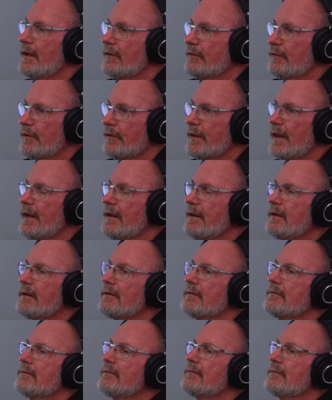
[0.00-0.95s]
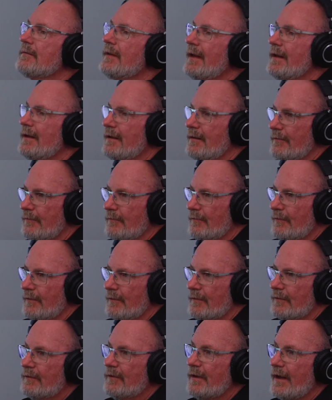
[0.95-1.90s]
So they can, they can
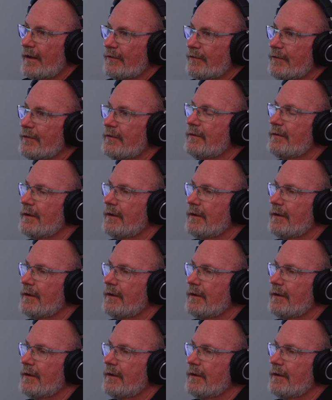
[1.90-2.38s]
test